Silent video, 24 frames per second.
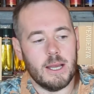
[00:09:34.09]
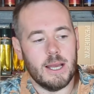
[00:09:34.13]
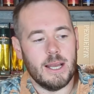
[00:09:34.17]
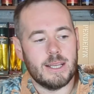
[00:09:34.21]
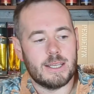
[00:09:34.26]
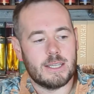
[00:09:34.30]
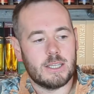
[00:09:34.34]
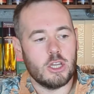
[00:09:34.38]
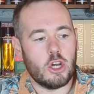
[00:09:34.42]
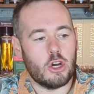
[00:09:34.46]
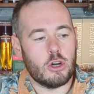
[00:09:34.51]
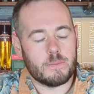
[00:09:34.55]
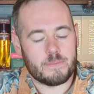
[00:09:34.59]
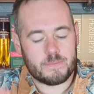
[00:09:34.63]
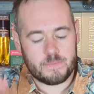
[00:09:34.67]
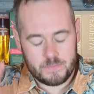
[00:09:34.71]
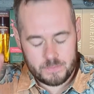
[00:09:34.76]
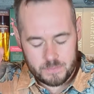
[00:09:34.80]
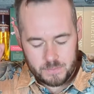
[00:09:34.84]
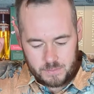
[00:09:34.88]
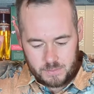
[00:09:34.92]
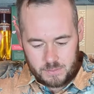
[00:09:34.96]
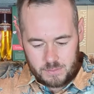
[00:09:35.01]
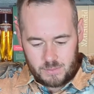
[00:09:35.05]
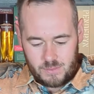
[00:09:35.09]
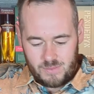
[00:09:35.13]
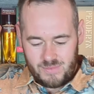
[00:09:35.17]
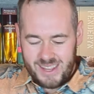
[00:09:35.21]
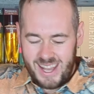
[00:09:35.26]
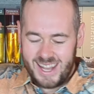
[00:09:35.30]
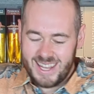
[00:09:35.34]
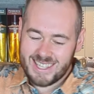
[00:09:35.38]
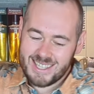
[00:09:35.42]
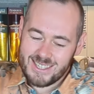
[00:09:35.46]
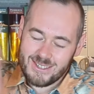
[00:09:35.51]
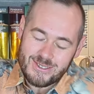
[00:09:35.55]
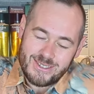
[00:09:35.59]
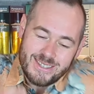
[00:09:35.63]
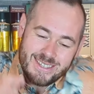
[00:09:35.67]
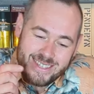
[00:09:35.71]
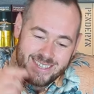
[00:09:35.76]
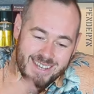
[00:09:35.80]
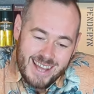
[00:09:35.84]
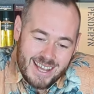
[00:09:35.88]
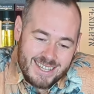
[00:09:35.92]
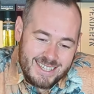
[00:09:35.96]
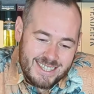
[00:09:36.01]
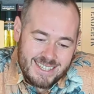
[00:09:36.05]
It's not, it's not
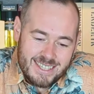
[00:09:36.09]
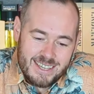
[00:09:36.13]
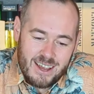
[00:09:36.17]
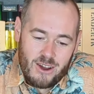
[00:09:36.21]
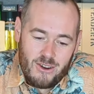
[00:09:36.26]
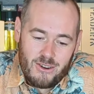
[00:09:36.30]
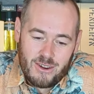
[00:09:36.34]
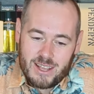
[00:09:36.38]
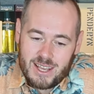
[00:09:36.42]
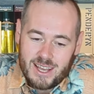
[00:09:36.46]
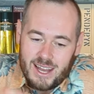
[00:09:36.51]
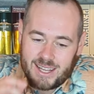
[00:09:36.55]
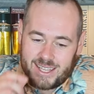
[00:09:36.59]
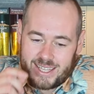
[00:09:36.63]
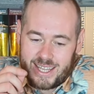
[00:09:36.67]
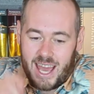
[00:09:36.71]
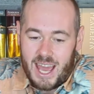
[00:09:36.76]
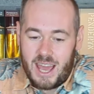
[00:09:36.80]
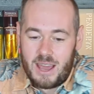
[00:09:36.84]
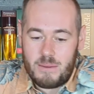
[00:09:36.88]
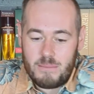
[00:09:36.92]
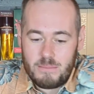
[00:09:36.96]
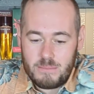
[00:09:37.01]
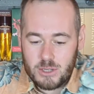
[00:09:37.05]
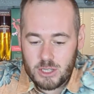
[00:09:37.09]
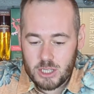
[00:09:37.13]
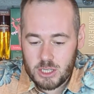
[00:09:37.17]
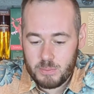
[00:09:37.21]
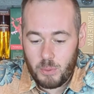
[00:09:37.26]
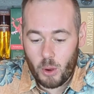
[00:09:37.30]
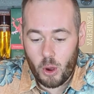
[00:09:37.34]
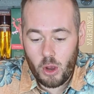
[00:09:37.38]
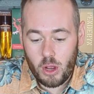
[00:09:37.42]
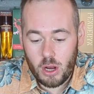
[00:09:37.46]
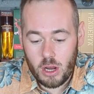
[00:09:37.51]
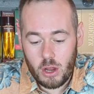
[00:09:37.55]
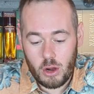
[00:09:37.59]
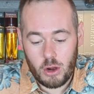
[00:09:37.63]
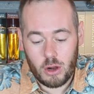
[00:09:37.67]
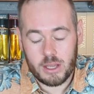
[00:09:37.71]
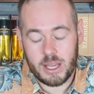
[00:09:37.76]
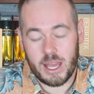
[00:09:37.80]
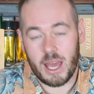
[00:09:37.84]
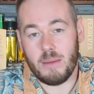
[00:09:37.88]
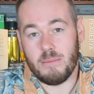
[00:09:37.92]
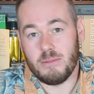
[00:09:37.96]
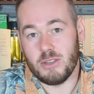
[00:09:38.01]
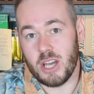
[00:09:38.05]
necessarily a game spoiler or a
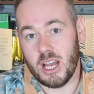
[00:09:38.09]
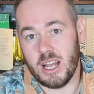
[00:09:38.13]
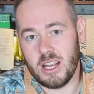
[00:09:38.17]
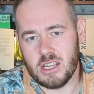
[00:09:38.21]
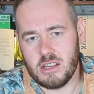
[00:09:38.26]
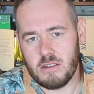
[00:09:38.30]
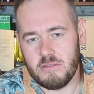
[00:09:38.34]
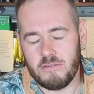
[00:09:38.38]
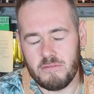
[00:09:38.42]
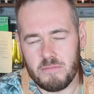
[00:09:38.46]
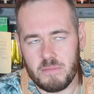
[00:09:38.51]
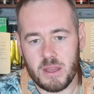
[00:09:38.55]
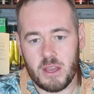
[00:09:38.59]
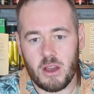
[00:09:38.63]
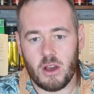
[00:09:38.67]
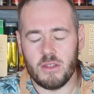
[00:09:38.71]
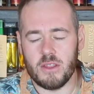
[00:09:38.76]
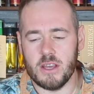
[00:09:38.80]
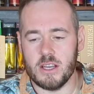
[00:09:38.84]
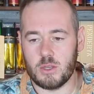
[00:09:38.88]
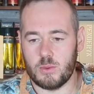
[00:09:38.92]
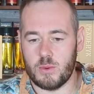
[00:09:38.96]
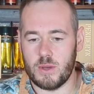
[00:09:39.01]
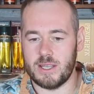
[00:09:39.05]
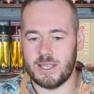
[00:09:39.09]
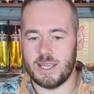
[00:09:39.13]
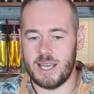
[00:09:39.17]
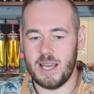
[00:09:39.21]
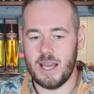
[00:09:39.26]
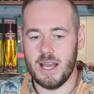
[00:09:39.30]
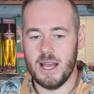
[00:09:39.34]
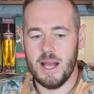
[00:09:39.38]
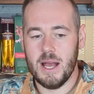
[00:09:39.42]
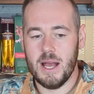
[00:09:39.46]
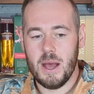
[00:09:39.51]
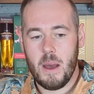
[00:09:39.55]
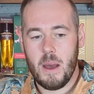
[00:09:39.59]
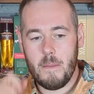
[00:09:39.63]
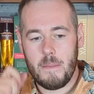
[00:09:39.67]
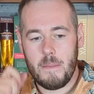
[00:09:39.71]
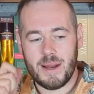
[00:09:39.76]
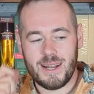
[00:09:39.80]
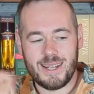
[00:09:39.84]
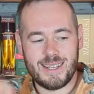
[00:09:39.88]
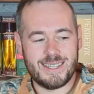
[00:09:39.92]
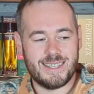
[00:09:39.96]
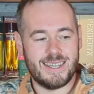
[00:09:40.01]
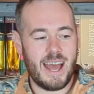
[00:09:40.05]
game changer for me on this whiskey, but
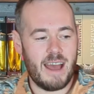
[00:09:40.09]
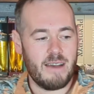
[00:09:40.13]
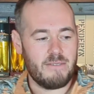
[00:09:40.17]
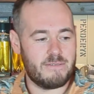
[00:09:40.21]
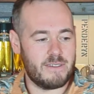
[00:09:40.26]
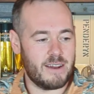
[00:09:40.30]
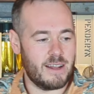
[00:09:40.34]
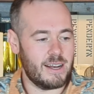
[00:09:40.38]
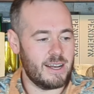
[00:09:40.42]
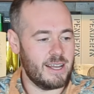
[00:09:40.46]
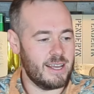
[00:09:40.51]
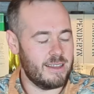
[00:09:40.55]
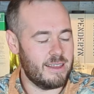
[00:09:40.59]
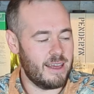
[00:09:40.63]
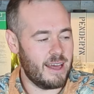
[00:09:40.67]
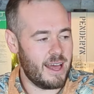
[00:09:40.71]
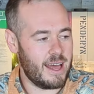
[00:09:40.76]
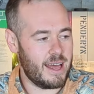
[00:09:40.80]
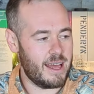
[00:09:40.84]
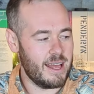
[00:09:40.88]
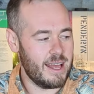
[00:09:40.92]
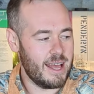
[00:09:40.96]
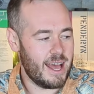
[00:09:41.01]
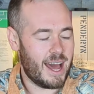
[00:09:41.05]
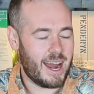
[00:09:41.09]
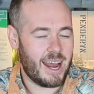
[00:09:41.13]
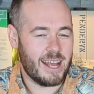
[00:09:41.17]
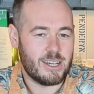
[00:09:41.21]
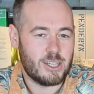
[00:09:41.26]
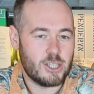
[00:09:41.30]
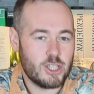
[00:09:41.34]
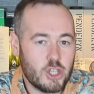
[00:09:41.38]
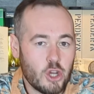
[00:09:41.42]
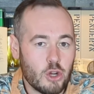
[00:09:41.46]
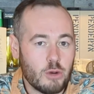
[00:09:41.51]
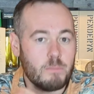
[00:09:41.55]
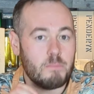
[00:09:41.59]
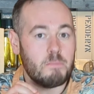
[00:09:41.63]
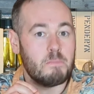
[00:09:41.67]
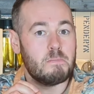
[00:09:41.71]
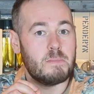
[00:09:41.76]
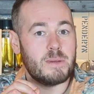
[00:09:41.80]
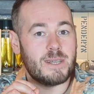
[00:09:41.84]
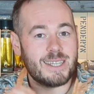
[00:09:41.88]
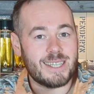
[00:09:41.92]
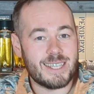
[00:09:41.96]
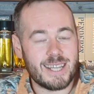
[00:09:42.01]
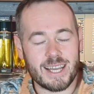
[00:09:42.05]
it's definitely there. I don't
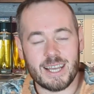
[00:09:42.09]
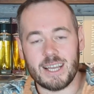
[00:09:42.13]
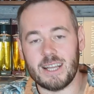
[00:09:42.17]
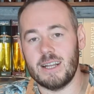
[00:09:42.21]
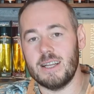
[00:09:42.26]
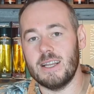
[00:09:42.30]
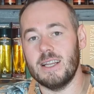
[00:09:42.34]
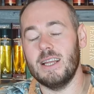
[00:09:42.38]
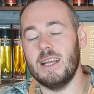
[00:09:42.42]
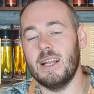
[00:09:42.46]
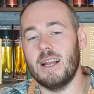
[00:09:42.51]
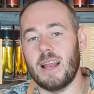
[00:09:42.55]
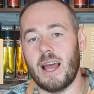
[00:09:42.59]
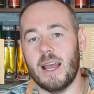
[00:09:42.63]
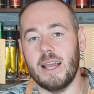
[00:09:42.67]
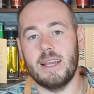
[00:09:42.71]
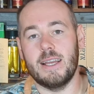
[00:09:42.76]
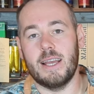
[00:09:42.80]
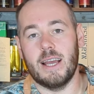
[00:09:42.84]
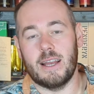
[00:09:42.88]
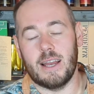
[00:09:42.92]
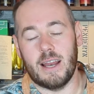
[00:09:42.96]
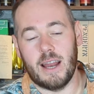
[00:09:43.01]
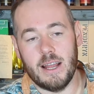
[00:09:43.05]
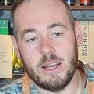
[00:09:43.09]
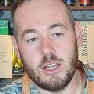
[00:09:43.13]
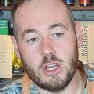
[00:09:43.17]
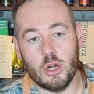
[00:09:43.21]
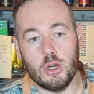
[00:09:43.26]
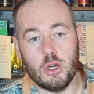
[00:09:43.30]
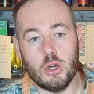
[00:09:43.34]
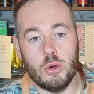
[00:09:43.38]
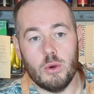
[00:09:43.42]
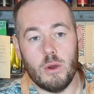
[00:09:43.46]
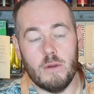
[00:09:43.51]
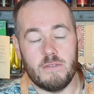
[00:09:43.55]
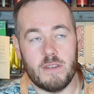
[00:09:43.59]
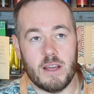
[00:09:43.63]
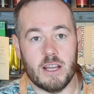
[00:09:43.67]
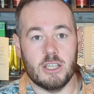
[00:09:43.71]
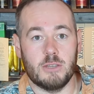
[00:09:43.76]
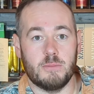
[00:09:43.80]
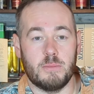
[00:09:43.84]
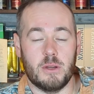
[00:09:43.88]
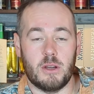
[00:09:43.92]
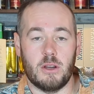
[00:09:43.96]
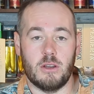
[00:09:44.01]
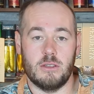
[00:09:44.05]
particularly like it, and I don't know if that's
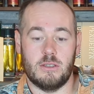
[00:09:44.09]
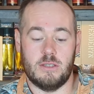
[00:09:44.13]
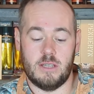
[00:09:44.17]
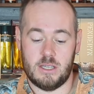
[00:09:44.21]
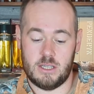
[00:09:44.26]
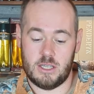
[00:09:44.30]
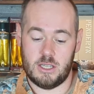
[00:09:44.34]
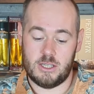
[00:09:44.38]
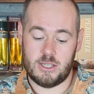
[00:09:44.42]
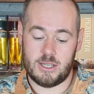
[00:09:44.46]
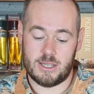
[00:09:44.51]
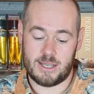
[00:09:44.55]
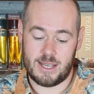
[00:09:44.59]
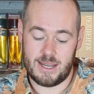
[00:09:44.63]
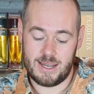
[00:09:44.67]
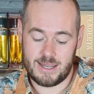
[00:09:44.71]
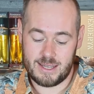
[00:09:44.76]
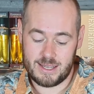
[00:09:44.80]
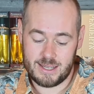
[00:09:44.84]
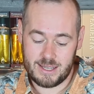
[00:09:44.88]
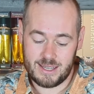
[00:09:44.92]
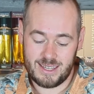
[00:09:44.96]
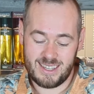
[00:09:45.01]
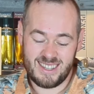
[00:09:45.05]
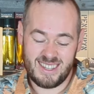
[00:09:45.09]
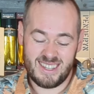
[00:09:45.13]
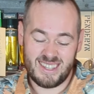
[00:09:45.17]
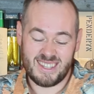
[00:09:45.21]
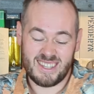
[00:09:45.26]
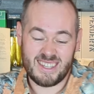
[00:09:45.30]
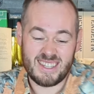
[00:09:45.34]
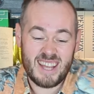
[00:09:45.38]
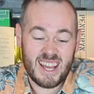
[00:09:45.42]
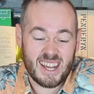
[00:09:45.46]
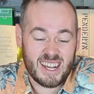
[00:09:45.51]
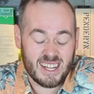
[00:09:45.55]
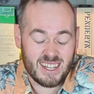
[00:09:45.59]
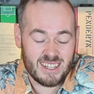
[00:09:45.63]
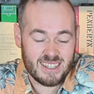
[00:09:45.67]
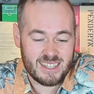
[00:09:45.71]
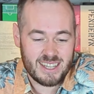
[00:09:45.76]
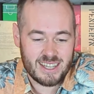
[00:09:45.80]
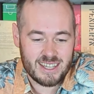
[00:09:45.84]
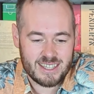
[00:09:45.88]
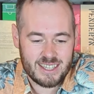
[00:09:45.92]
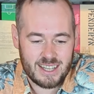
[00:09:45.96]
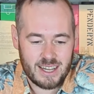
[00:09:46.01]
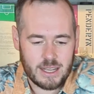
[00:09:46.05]
because this is just Dickel
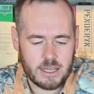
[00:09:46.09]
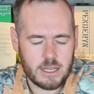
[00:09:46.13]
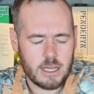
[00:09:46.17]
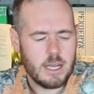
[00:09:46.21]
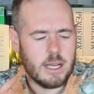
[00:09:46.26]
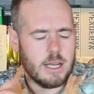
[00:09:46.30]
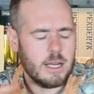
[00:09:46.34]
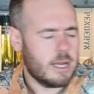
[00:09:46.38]
distillate.